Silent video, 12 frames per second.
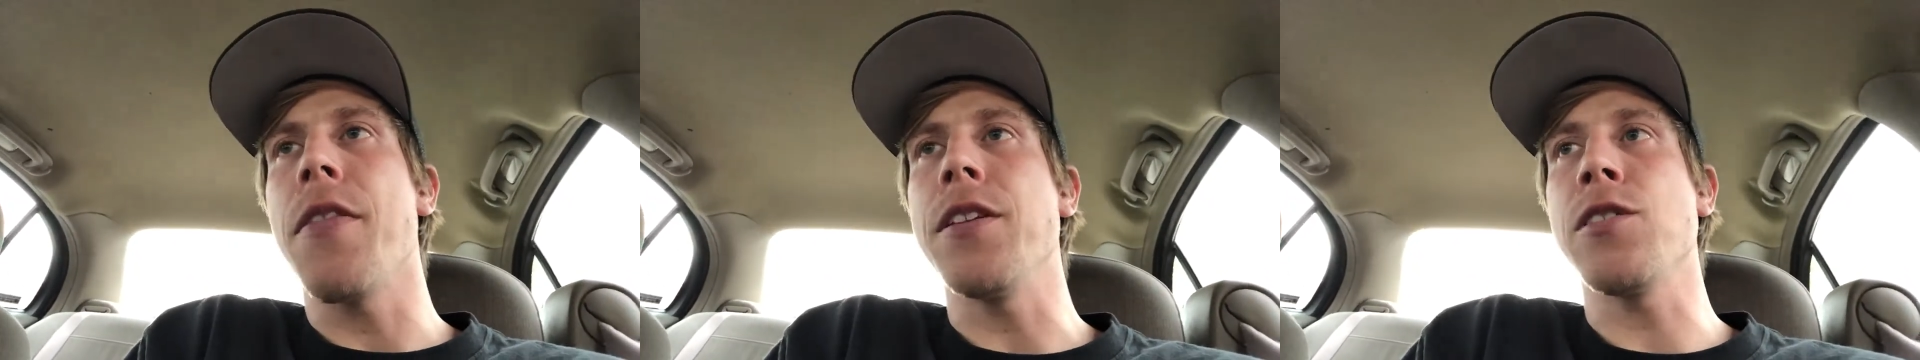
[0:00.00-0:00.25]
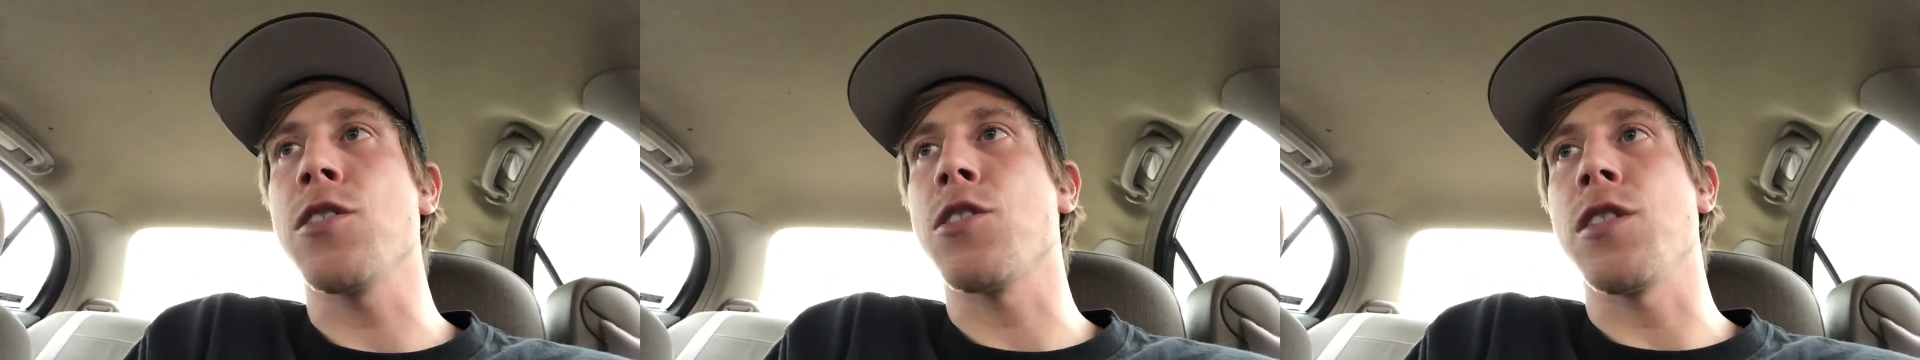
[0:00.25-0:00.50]

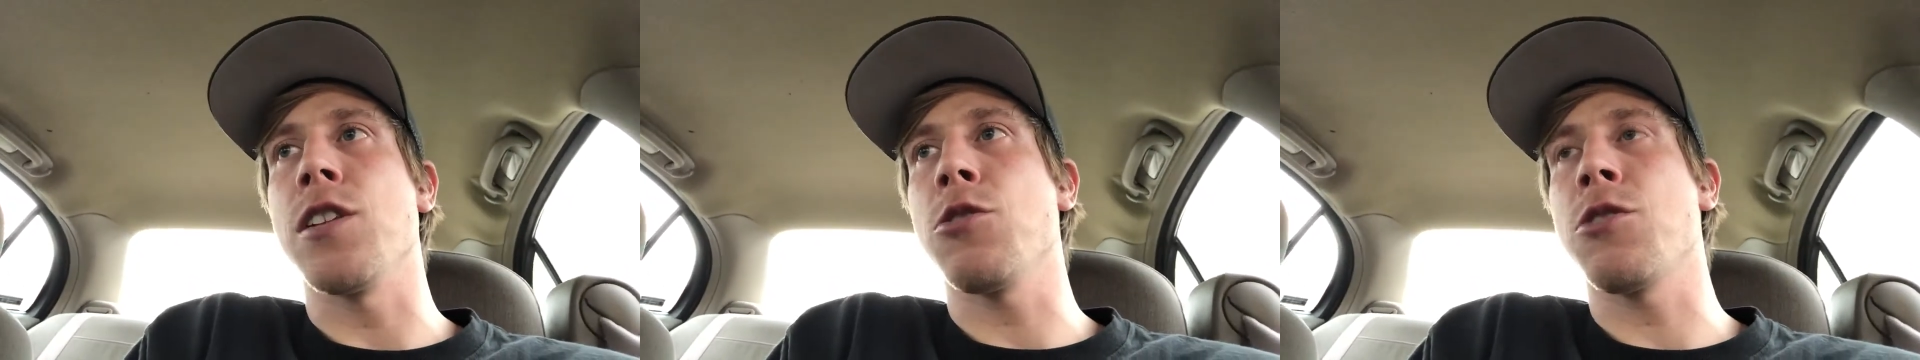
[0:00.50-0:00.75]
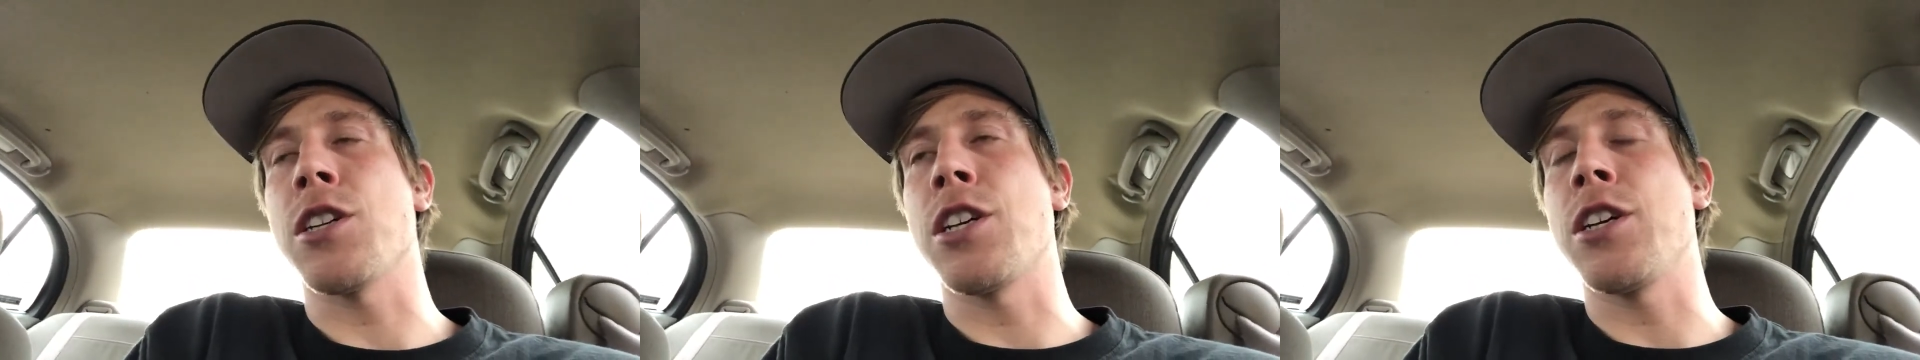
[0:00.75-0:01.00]
this
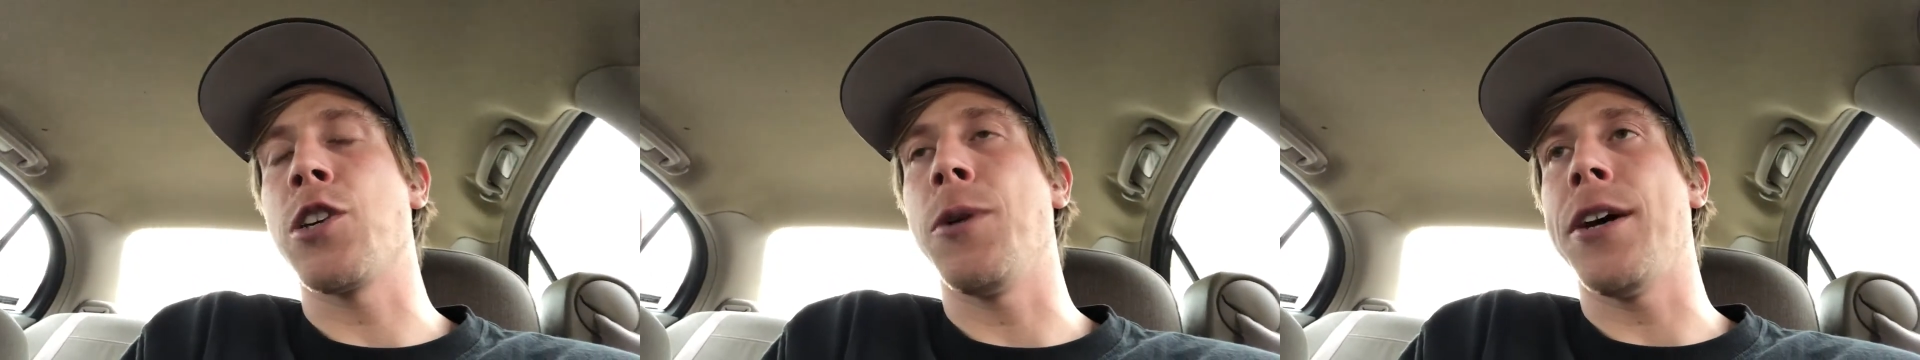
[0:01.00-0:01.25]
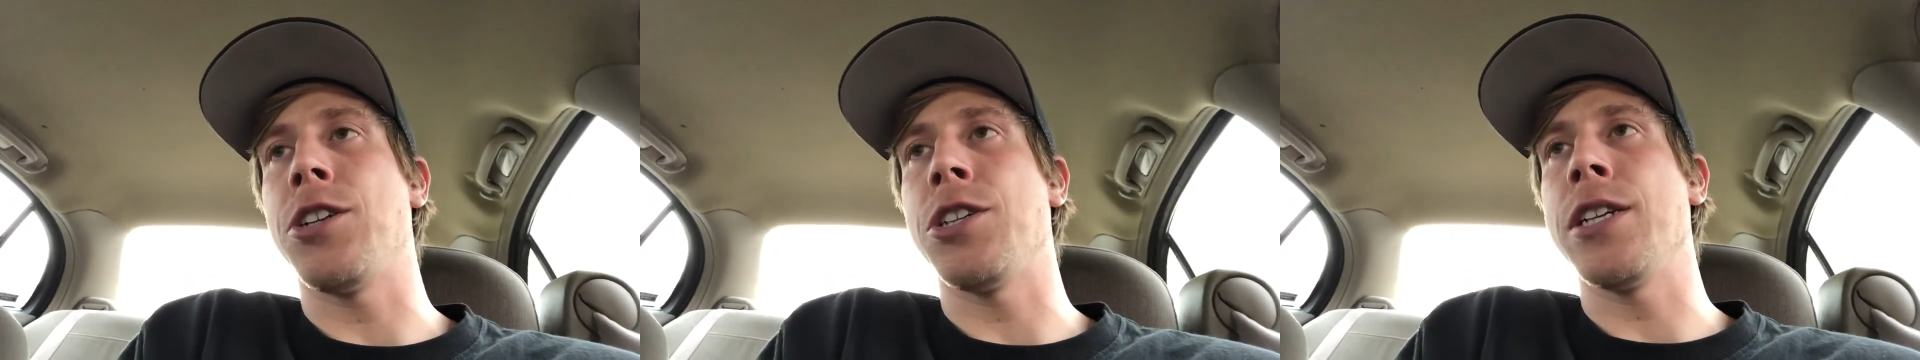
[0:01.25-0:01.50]
was a good
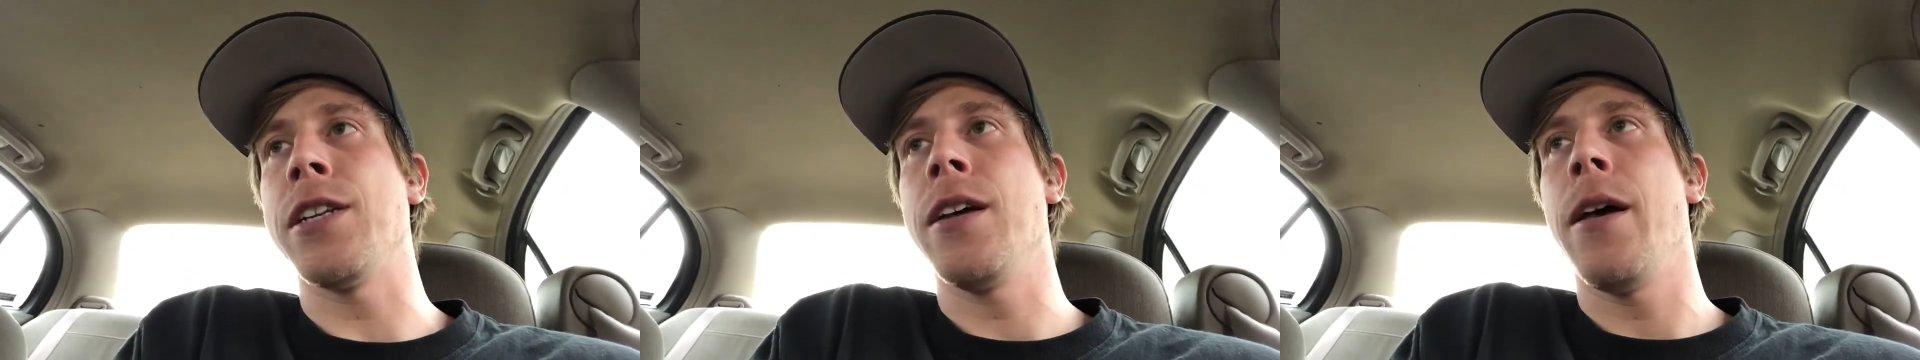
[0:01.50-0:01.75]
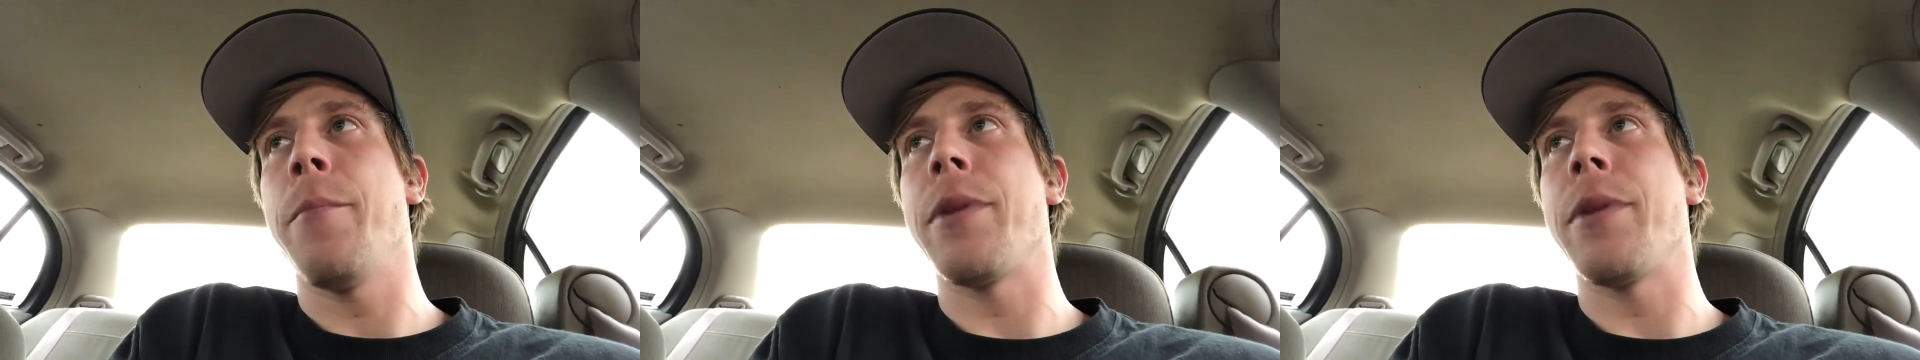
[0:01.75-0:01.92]
question,